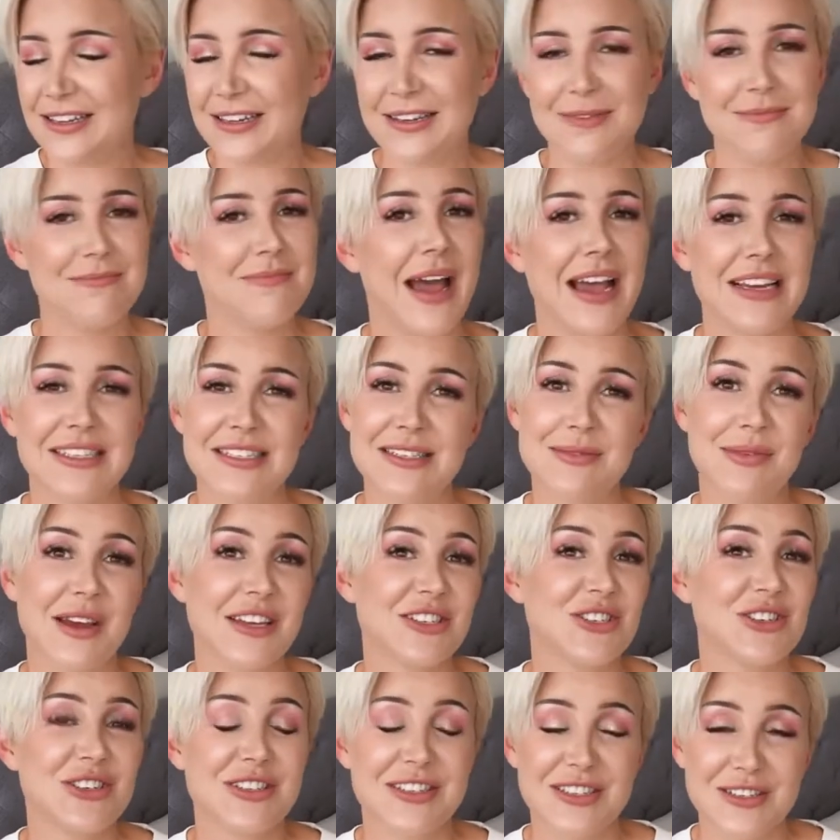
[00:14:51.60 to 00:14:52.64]

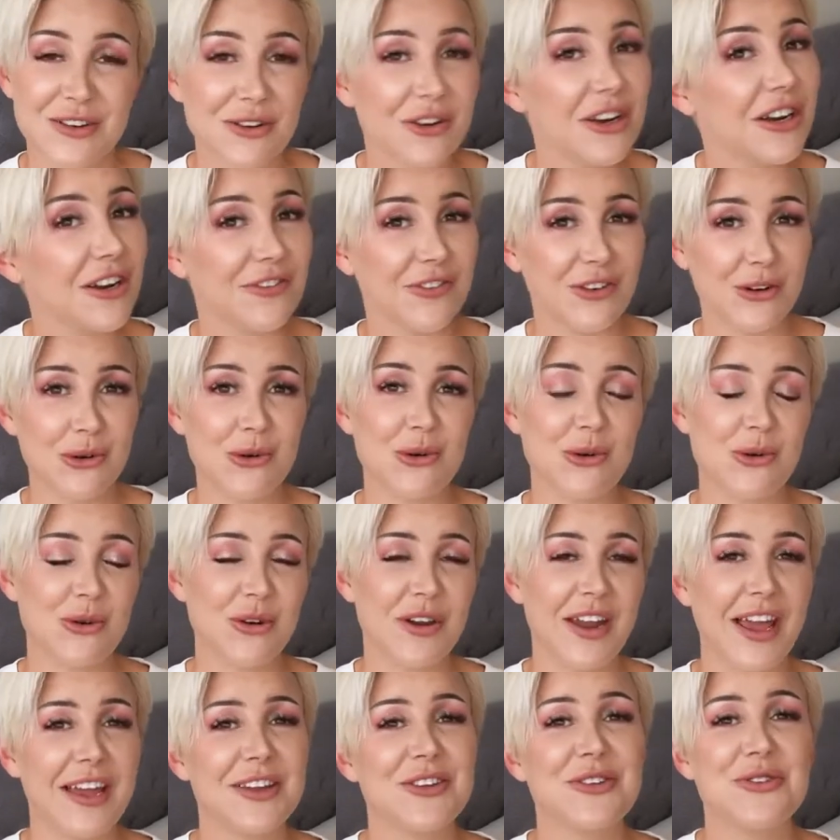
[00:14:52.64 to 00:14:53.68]
masturbation is not going to feel
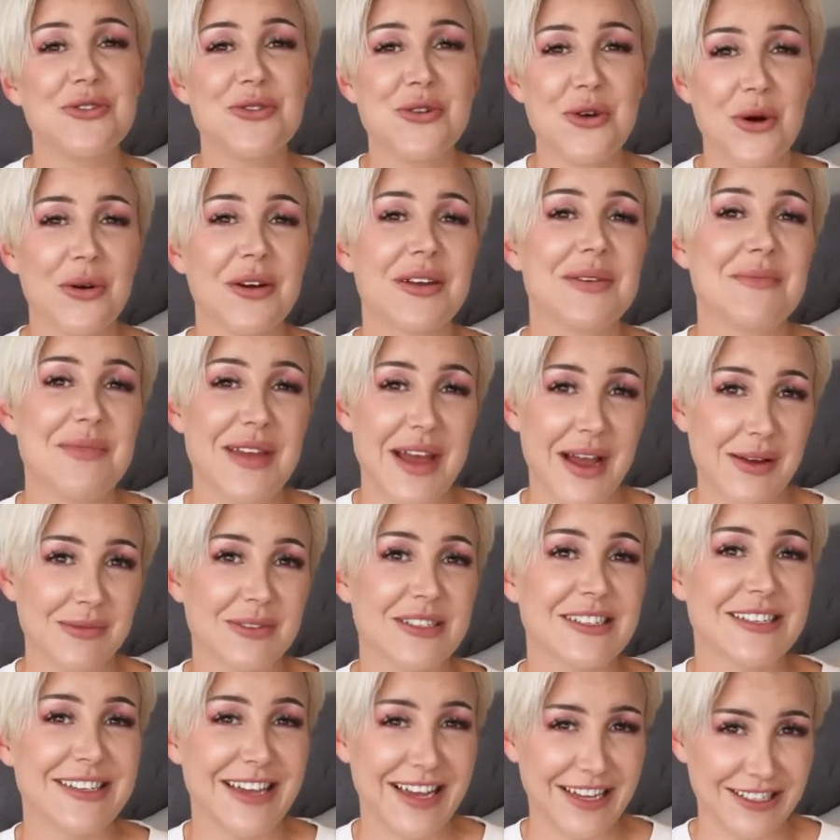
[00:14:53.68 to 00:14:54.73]
good, and you're not going to be able
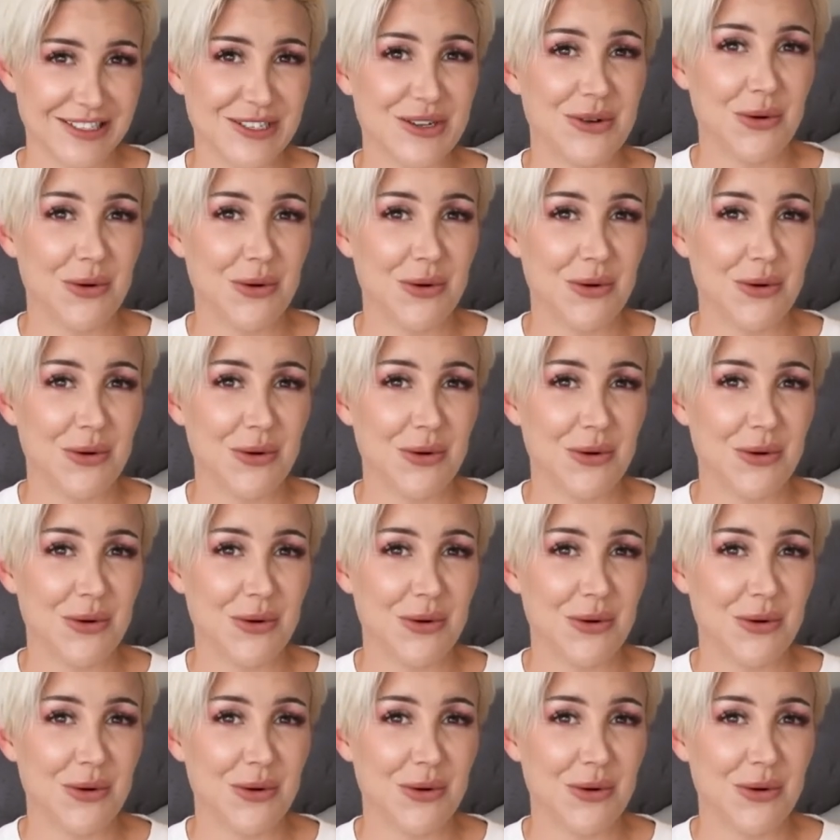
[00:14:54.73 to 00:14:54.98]
to get to